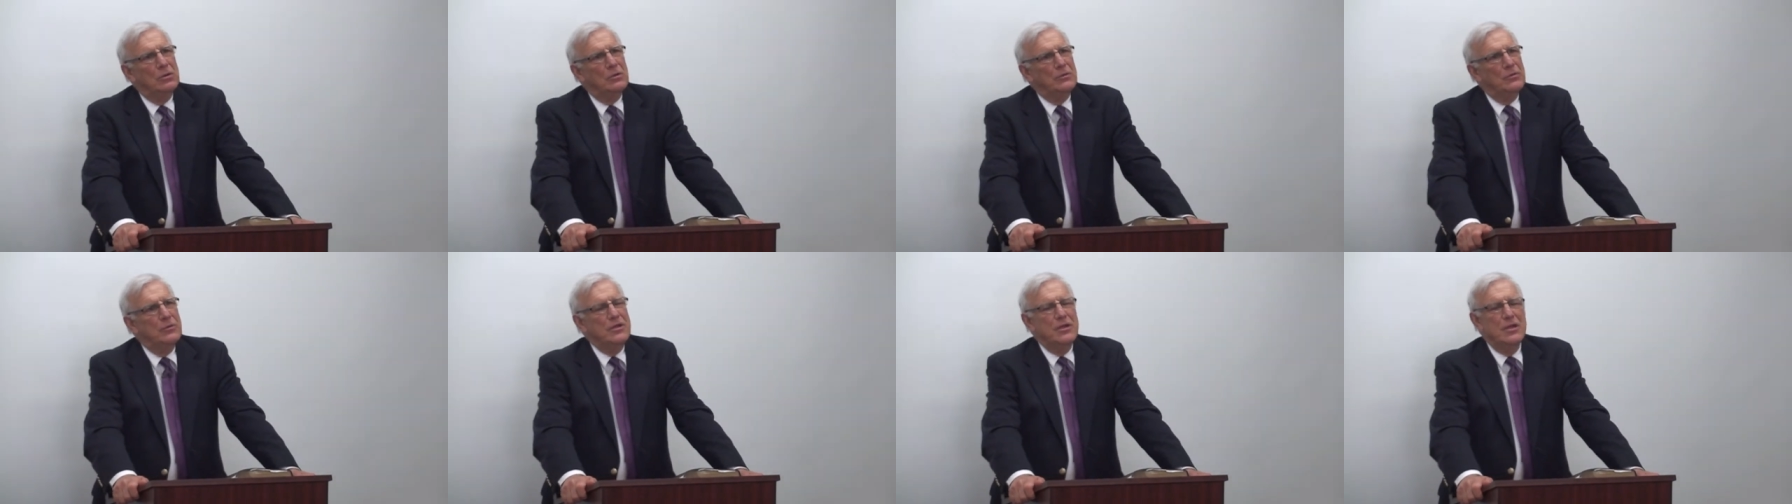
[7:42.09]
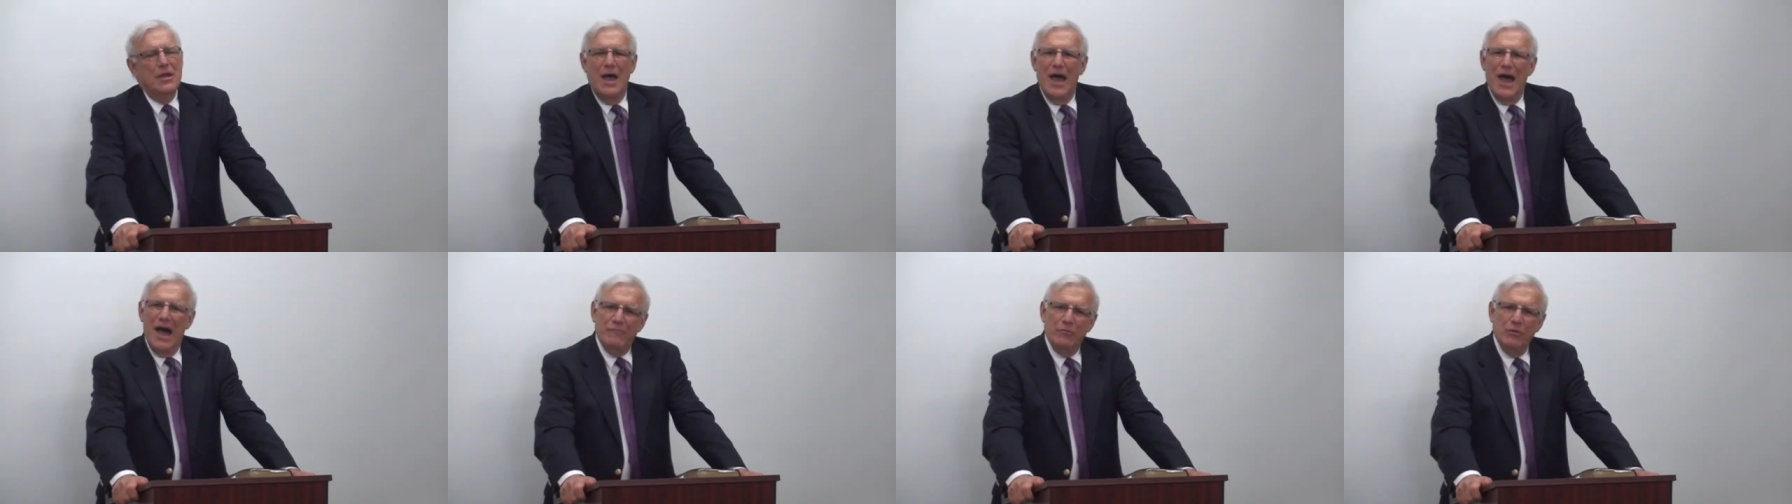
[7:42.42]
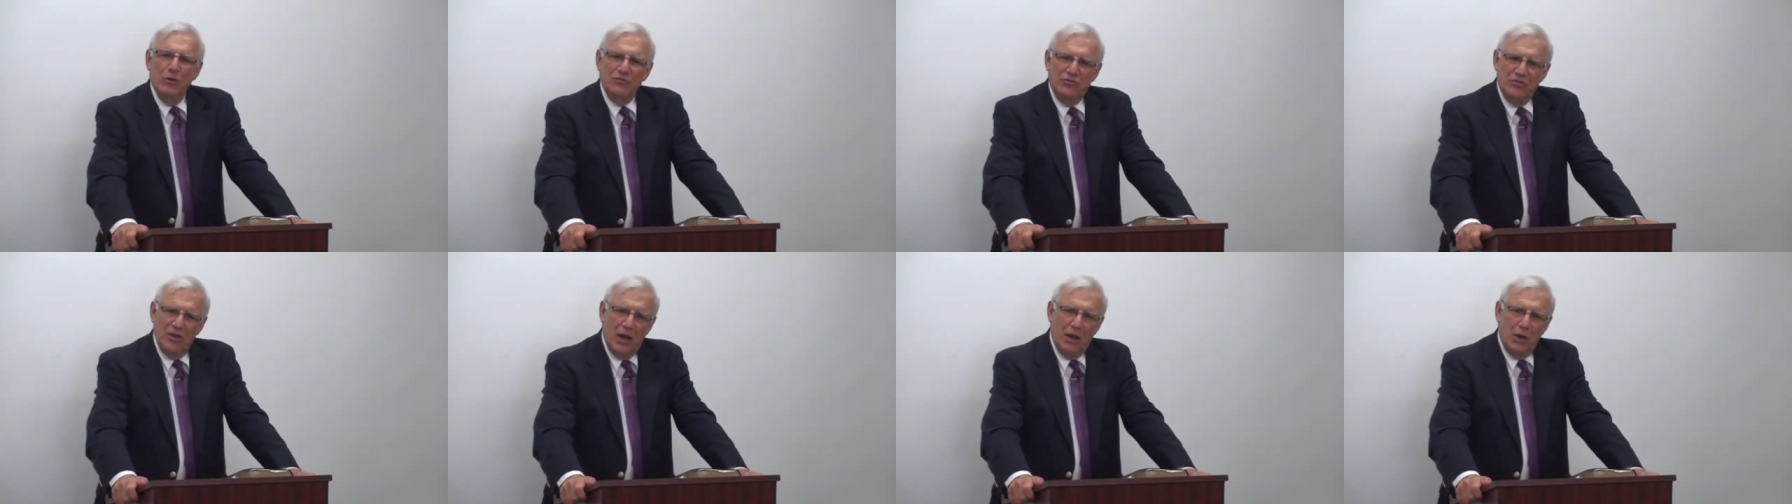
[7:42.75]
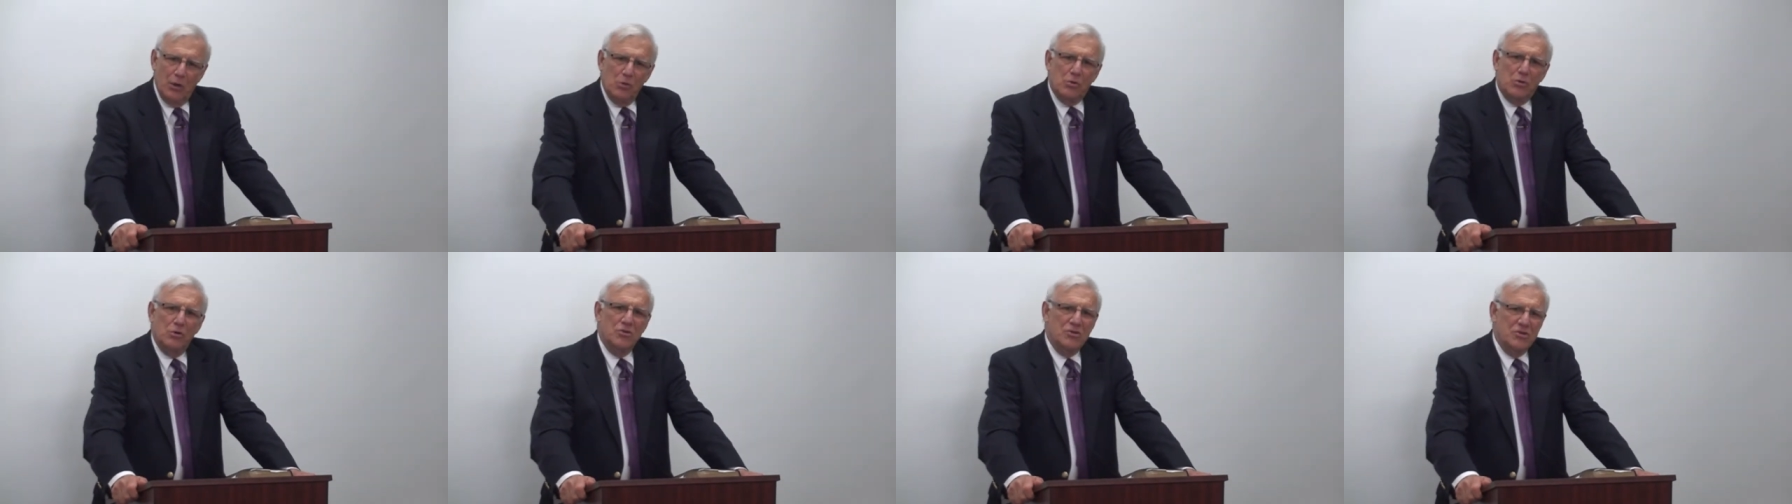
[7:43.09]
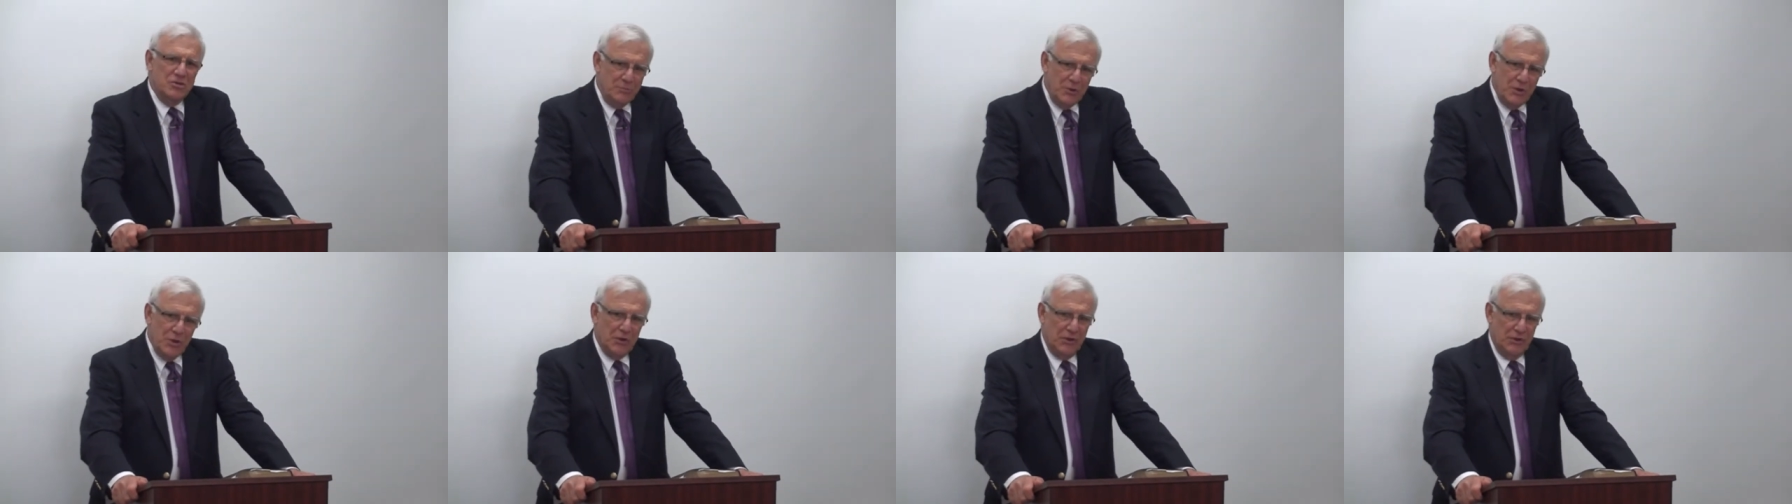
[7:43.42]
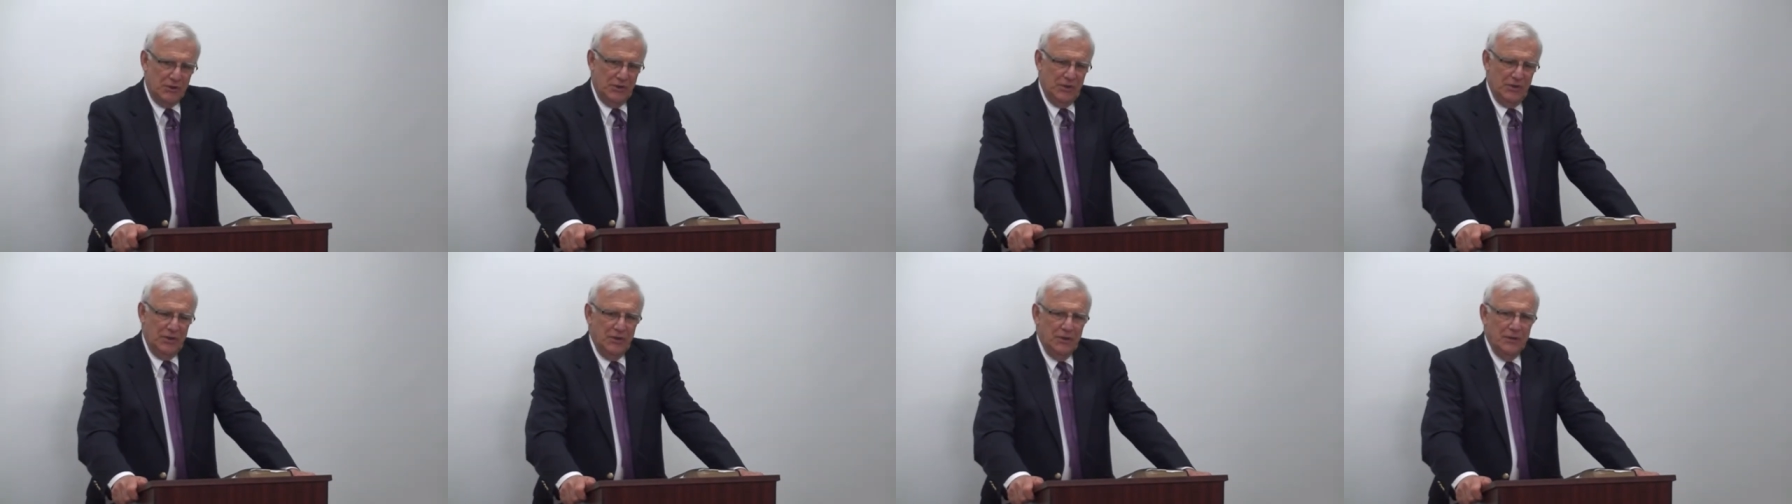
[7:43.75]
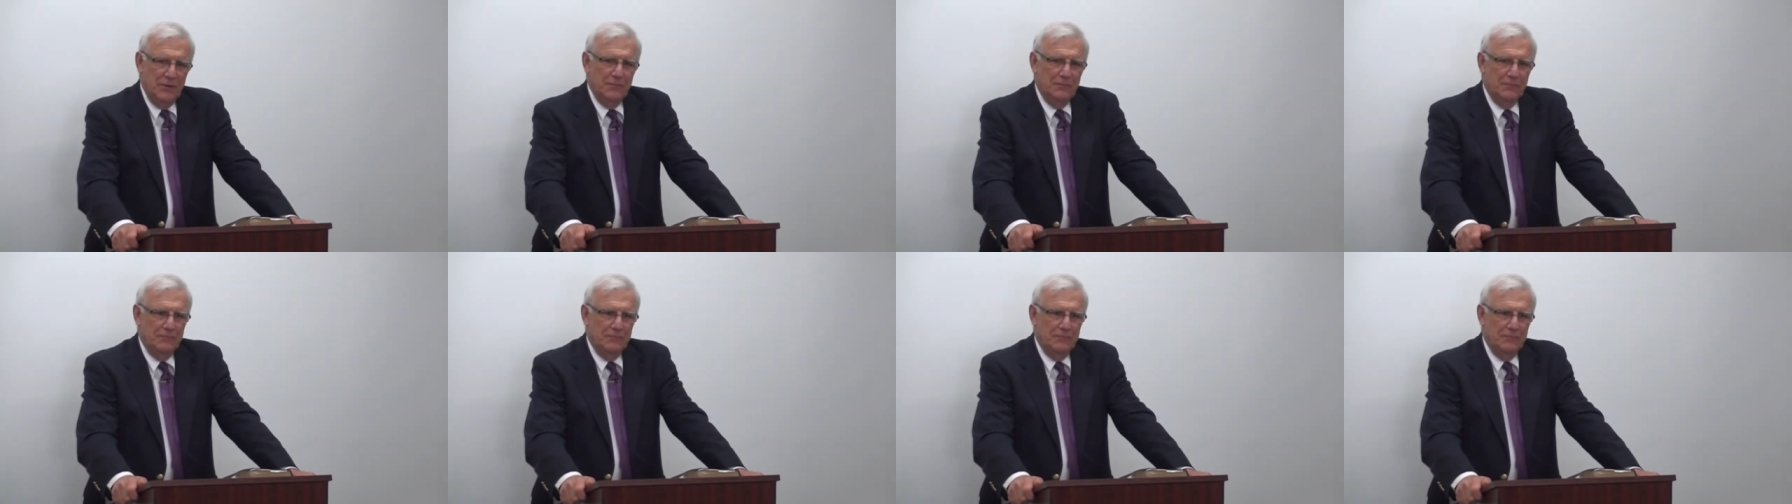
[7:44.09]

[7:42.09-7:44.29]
the evangelical community,